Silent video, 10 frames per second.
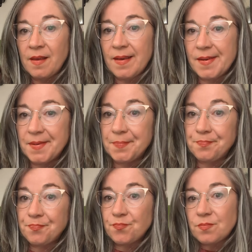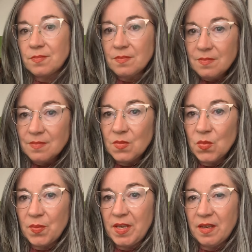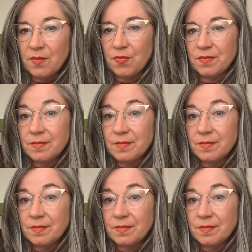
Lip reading: when we give